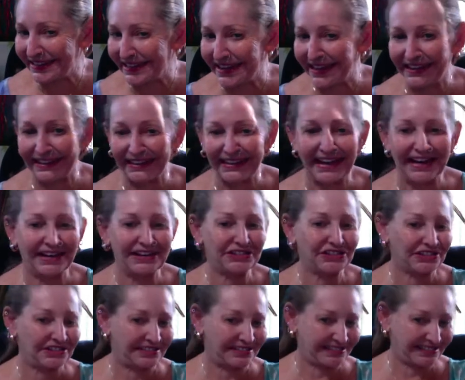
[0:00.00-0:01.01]
the
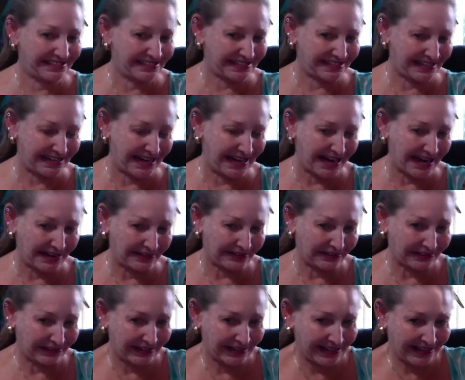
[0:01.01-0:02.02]
elections the
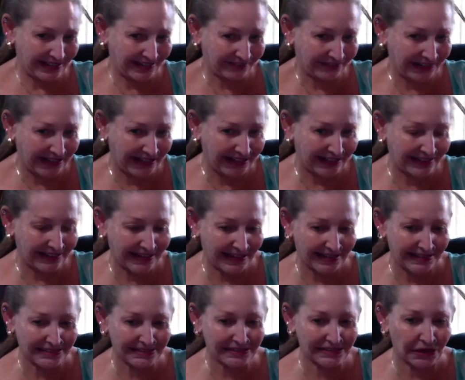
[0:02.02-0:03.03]
other evening,
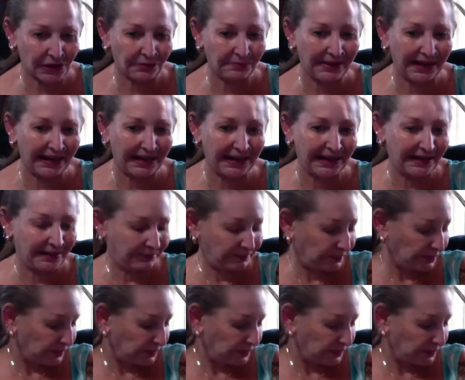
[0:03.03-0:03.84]
that so many